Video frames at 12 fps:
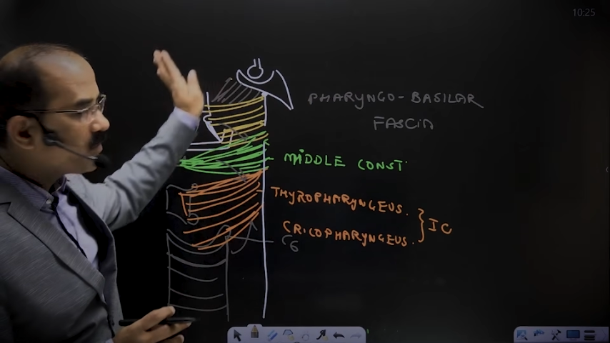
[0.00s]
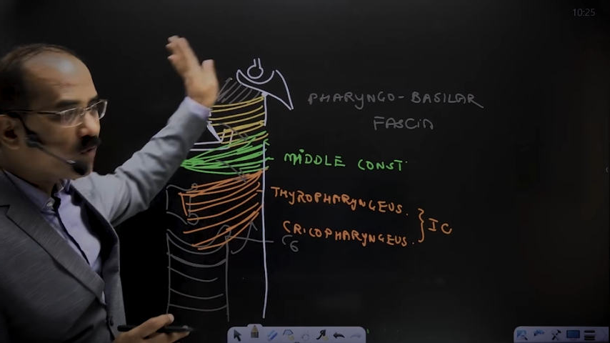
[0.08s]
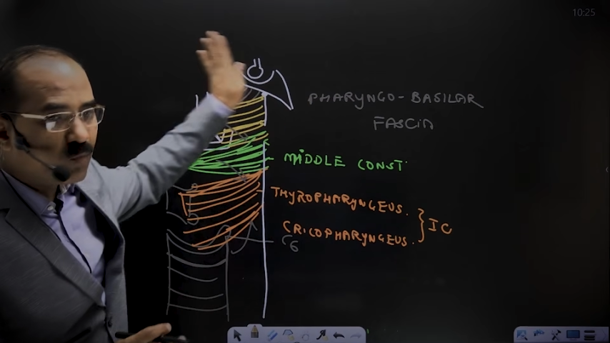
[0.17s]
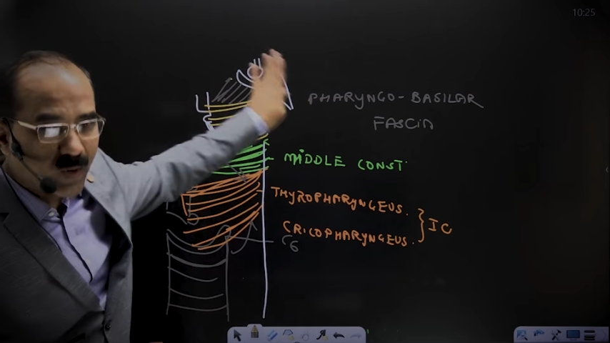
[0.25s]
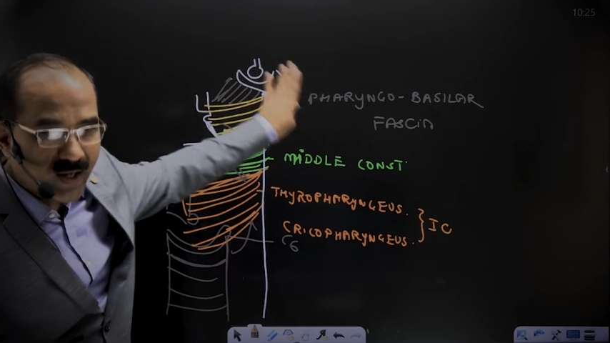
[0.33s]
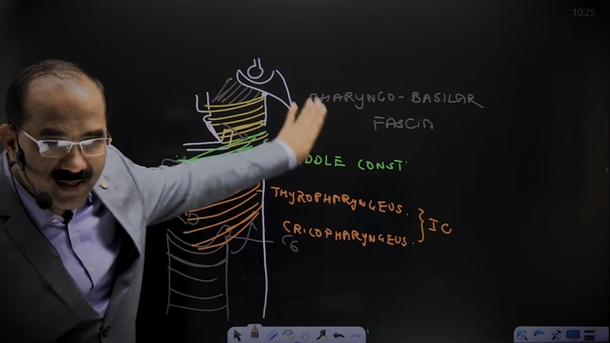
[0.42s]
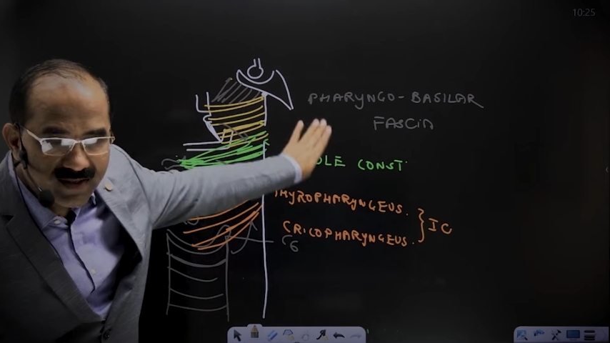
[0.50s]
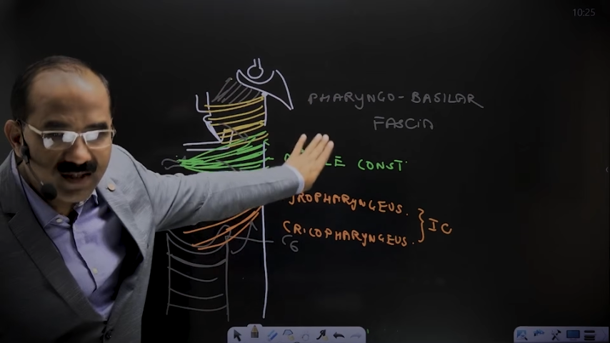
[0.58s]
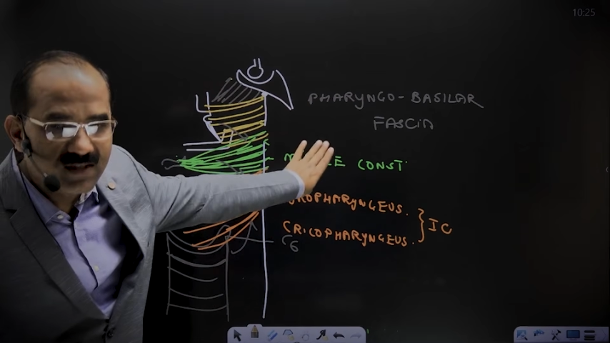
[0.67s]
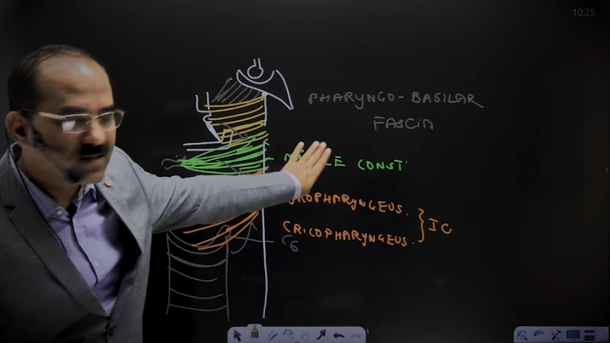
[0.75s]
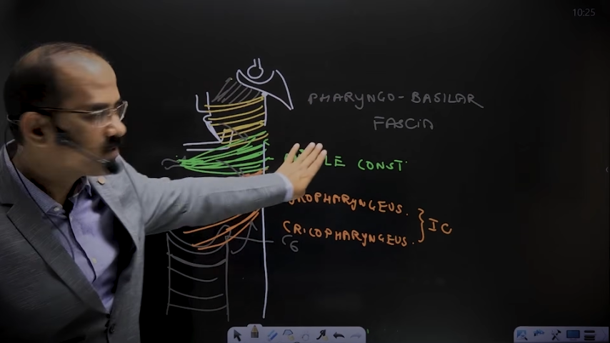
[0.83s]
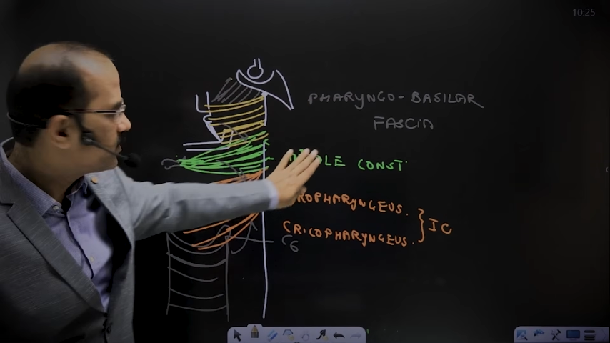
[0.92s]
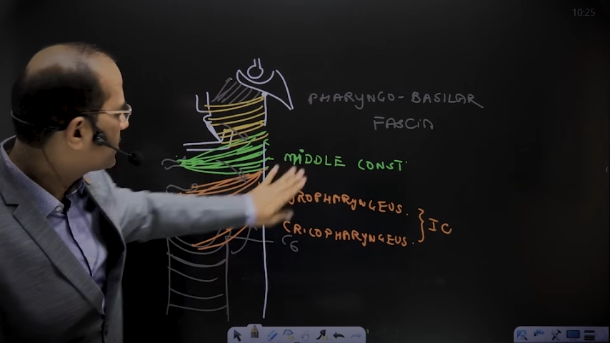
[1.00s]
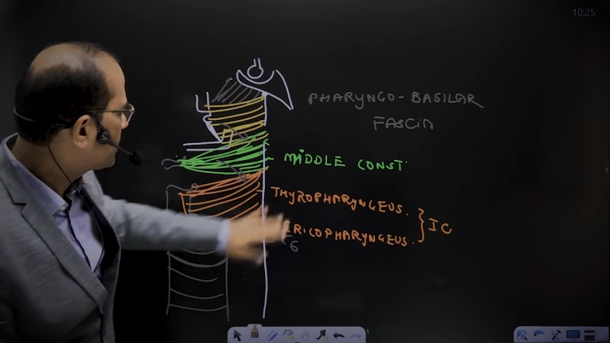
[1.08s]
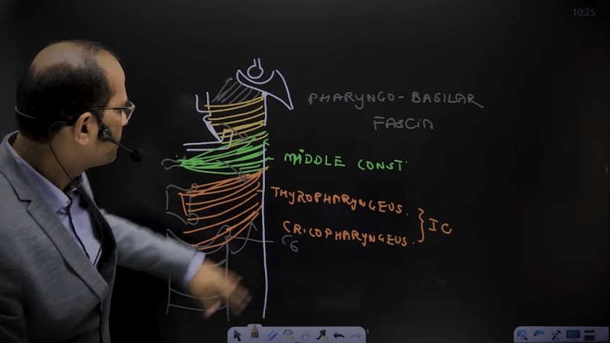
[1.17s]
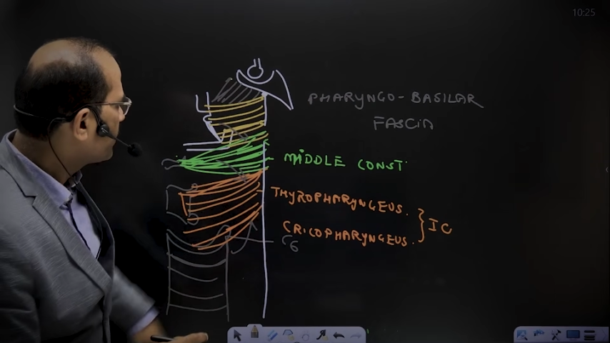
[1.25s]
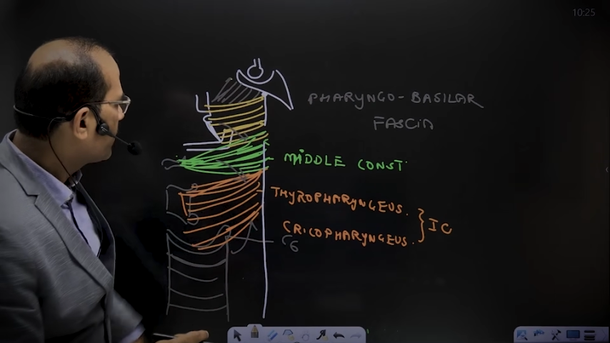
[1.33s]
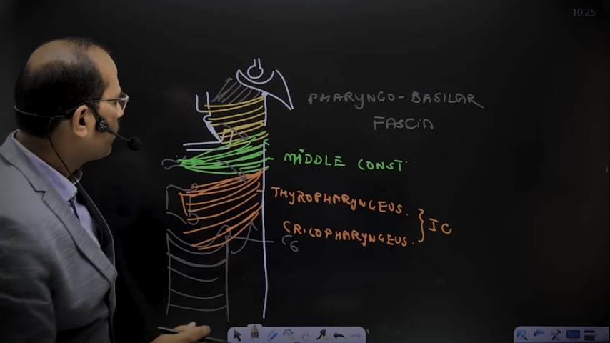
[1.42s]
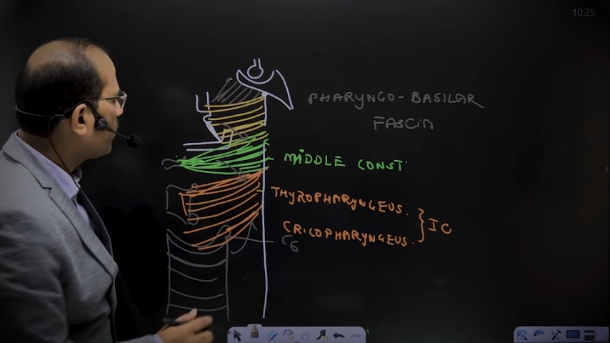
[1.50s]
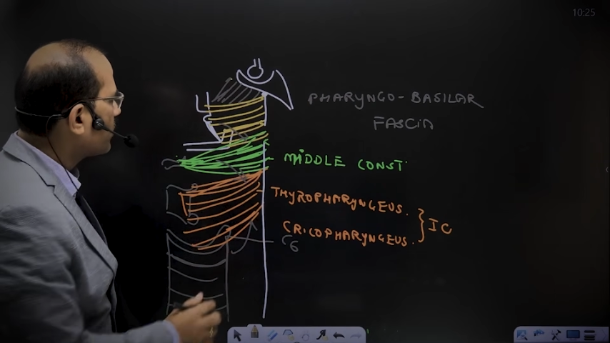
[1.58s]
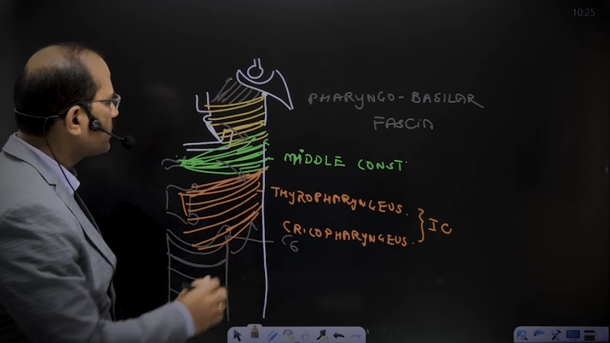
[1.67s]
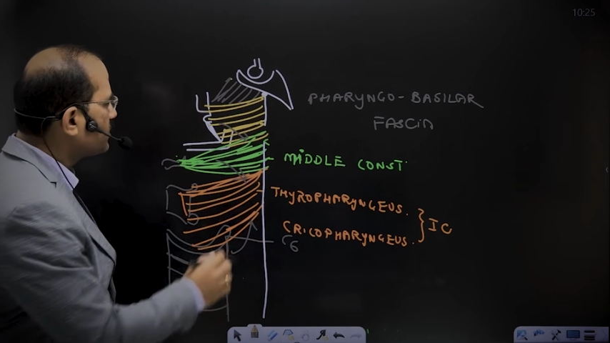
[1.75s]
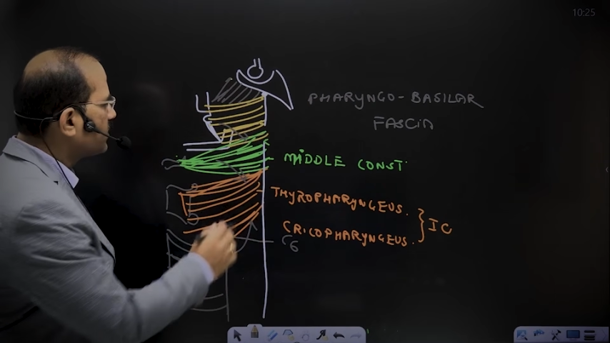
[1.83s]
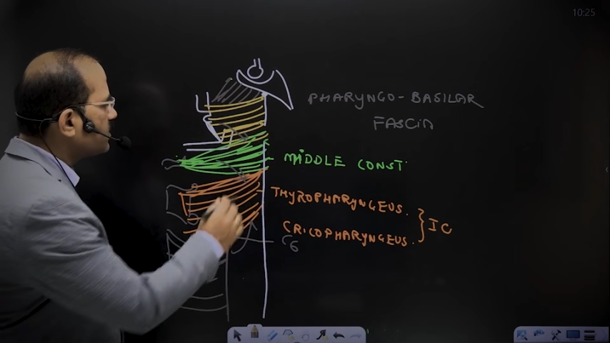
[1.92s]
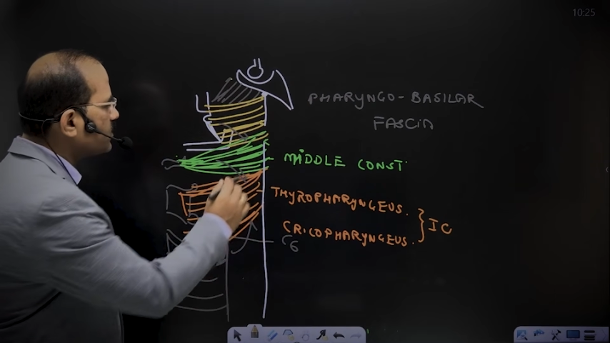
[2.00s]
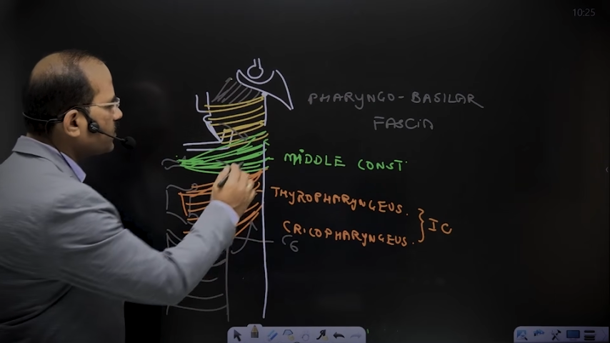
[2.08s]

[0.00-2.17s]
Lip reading: where they insert. What is this known